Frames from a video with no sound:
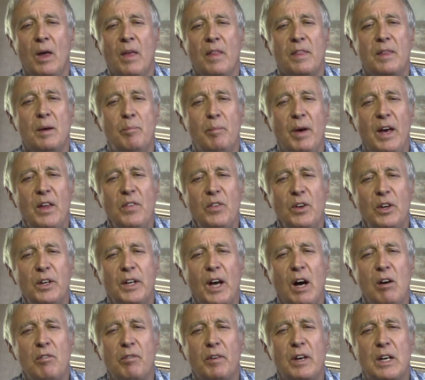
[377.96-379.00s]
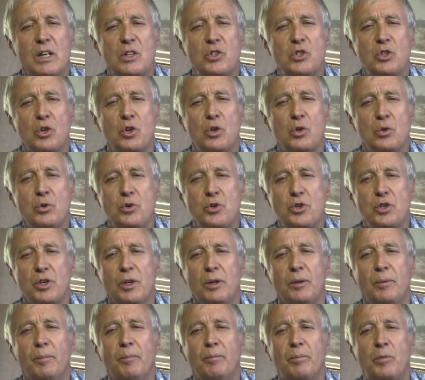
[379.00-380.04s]
The method of
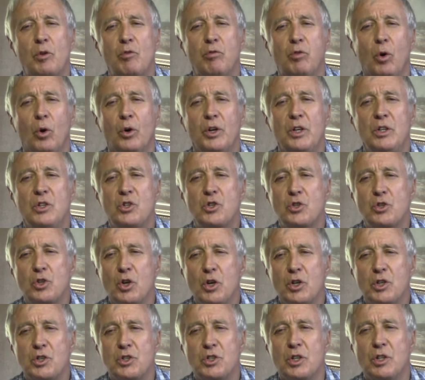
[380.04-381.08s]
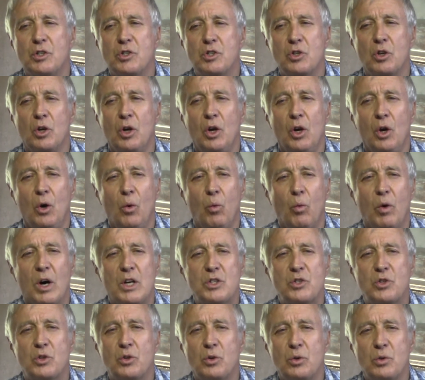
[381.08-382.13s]
execution for insurgents
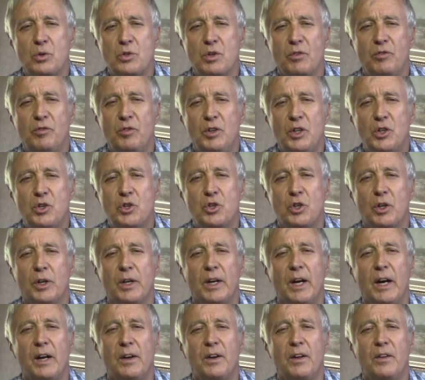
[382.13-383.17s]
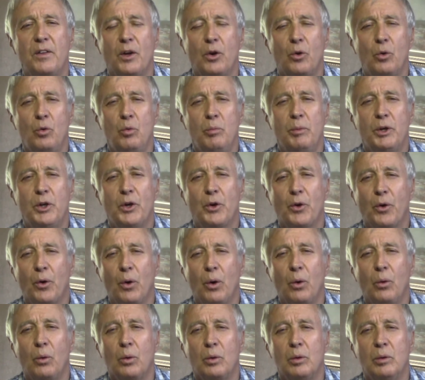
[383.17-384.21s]
was crucifixion under the Roman
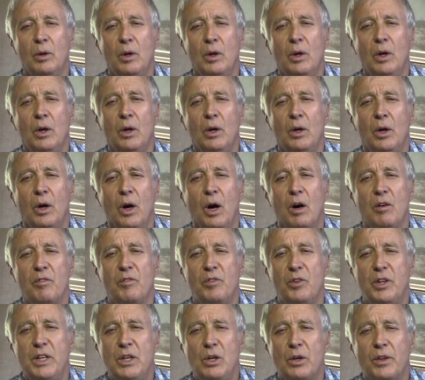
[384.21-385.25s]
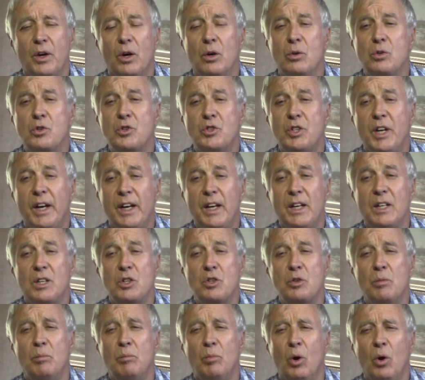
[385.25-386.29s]
rule of the, those
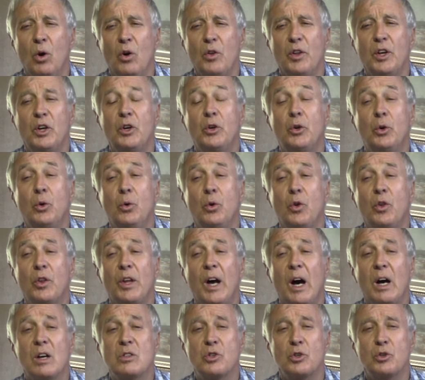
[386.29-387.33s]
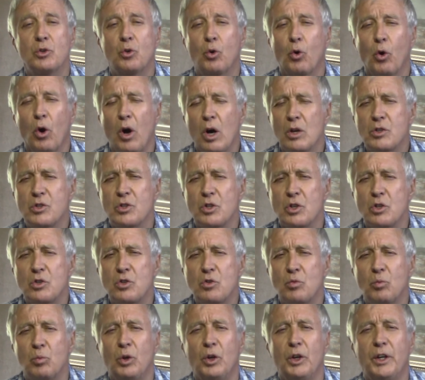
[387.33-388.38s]
days. More than 2,000
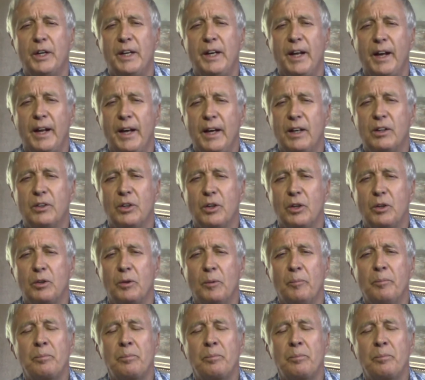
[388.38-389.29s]
crosses were erected